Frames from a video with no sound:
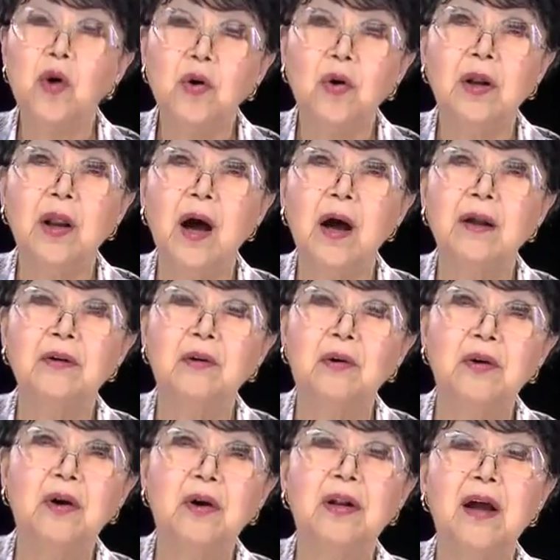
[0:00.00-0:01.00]
you're not, no,
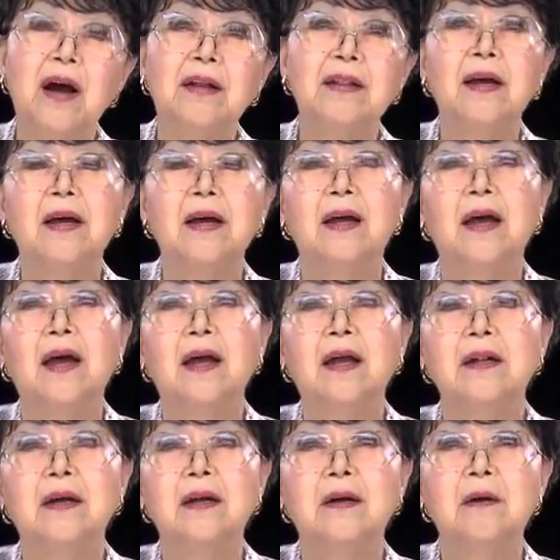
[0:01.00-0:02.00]
you're not,
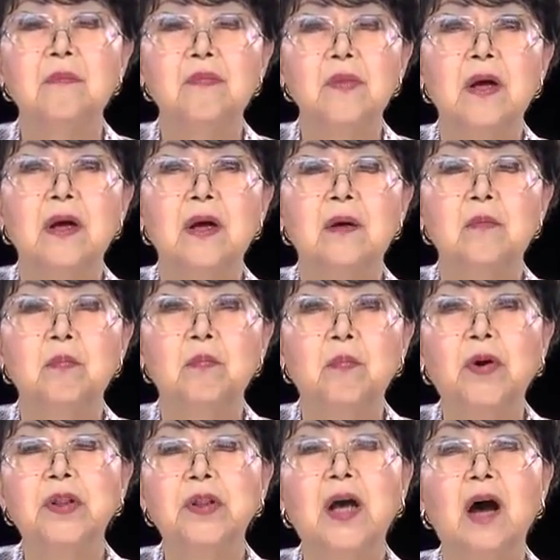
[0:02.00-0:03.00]
and, uh, and
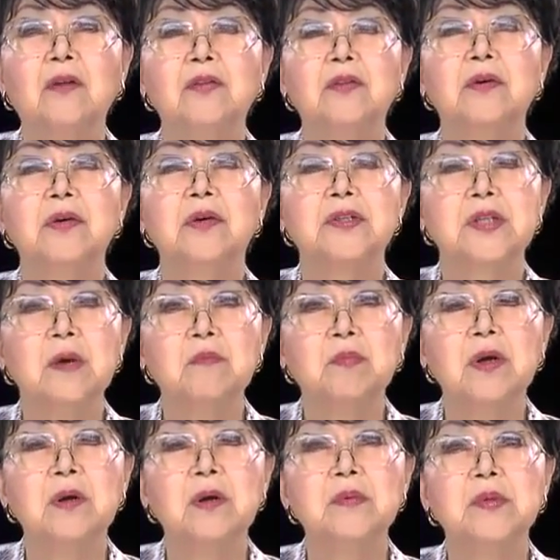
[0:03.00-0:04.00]
point out to your
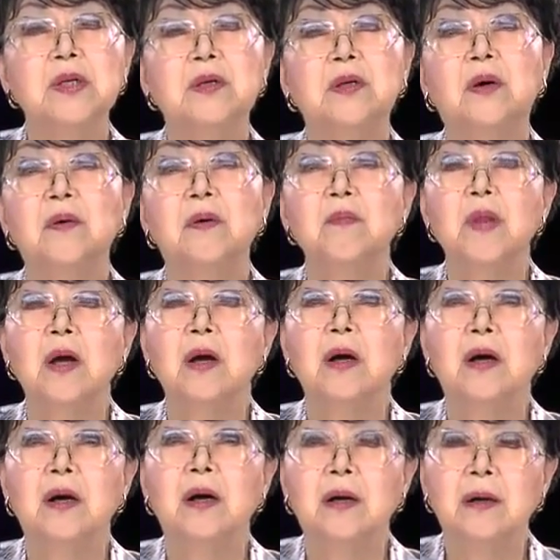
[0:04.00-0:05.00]
symptoms, your
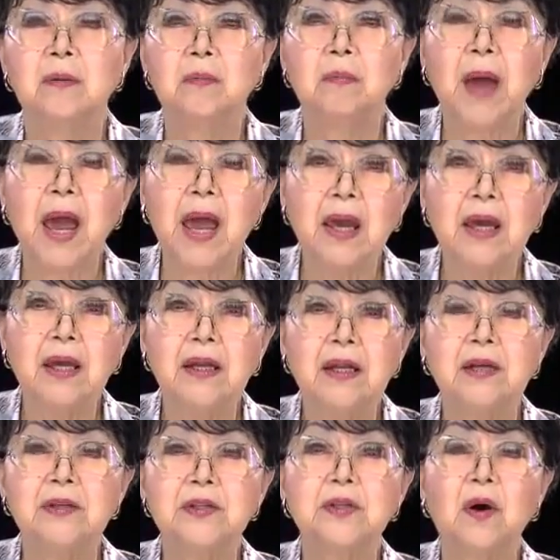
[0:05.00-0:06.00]
uh, pain,
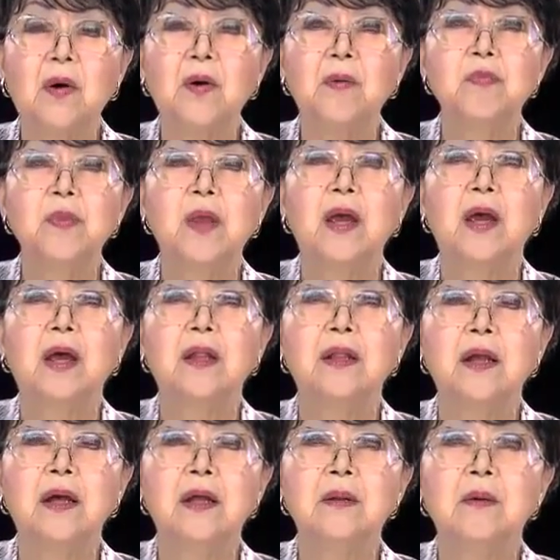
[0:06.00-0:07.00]
and so on.
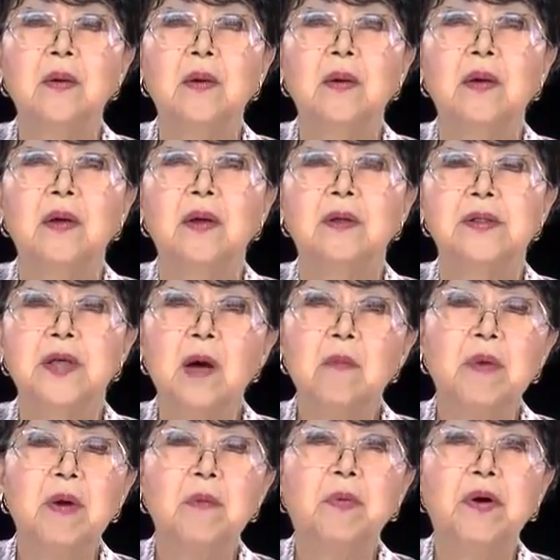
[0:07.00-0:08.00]
And then
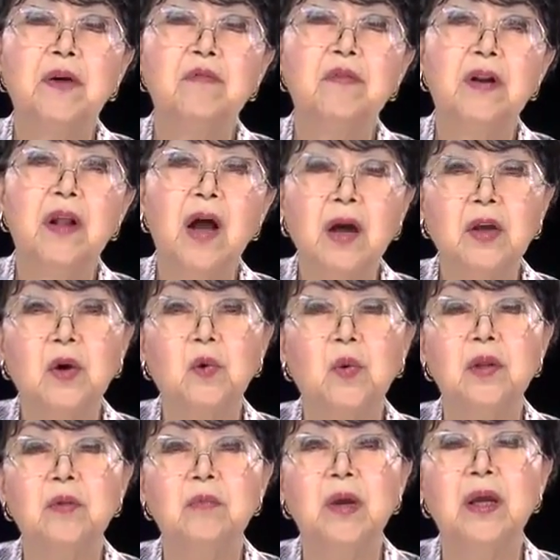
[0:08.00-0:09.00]
some people even argue
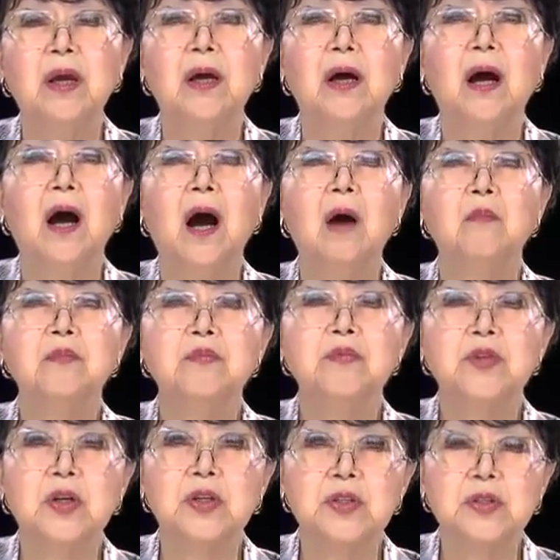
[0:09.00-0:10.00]
with me, I'm
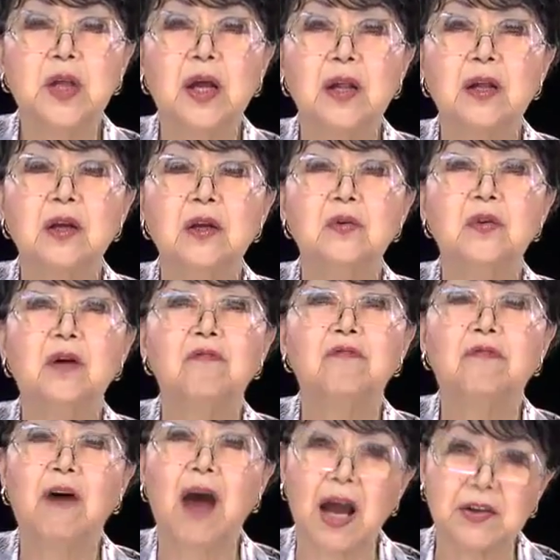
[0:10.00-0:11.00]
just telling you the
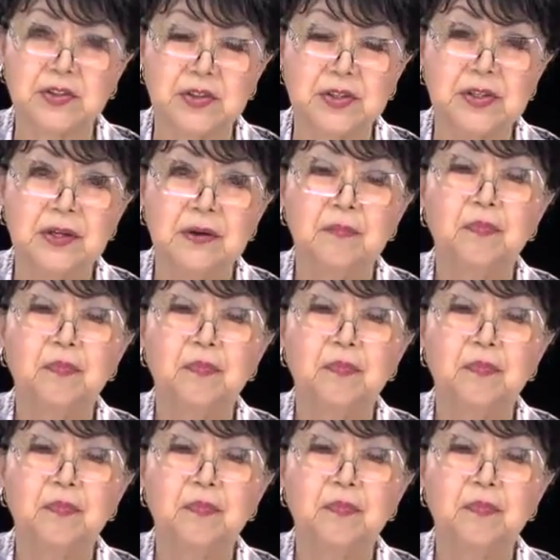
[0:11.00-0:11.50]
facts.